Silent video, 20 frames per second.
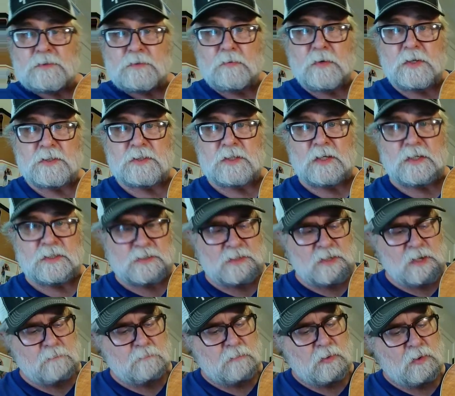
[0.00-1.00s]
originally
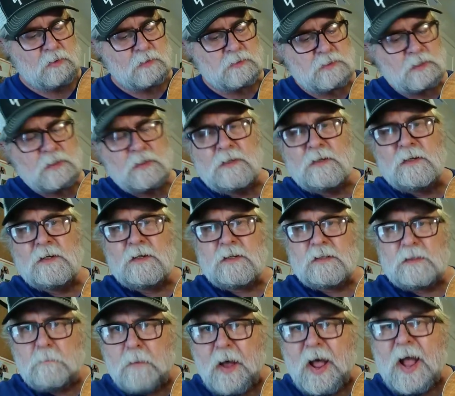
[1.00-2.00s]
sunburst.
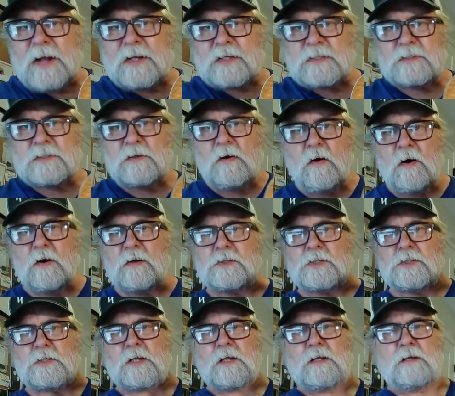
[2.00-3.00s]
The back is
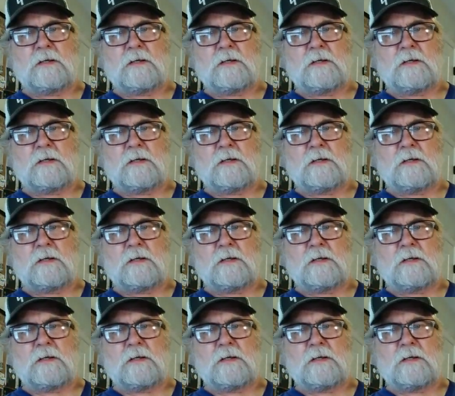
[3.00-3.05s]
arched.